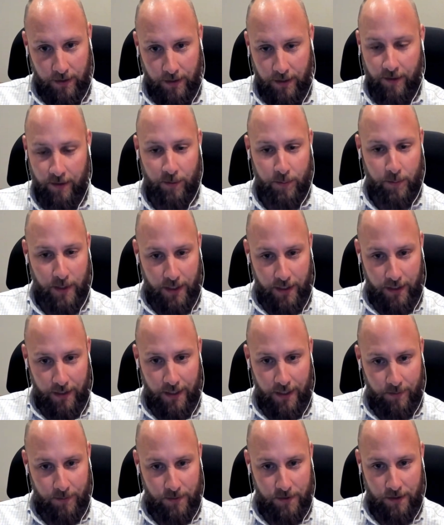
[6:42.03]
everybody
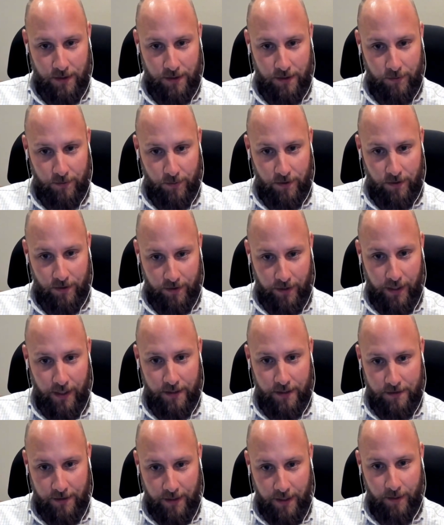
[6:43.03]
names it with your
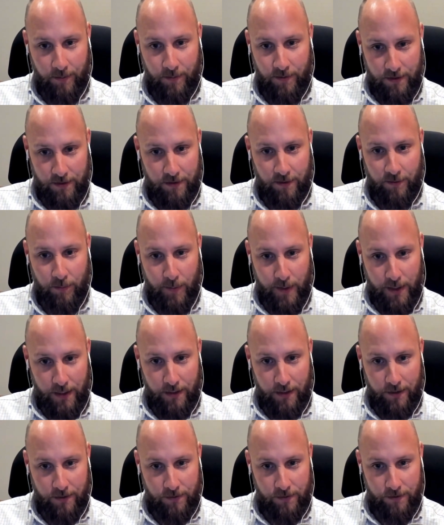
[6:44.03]
last name because everybody
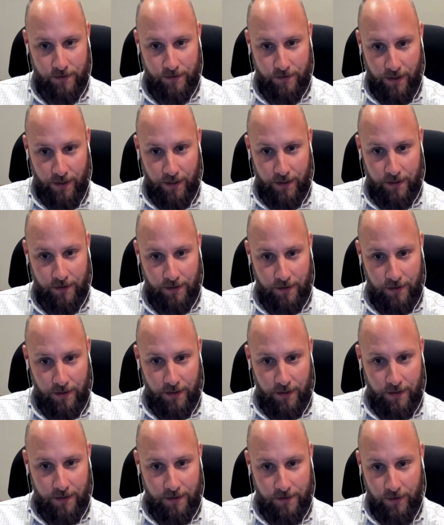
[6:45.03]
knows us, right?
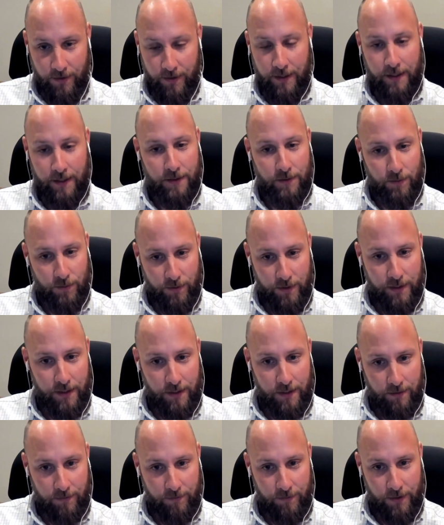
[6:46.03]
So it gets
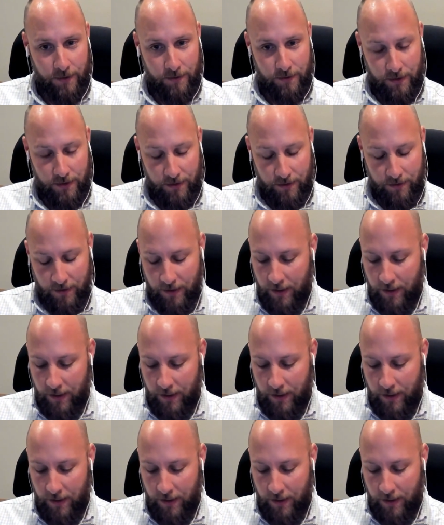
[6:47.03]
really confusing.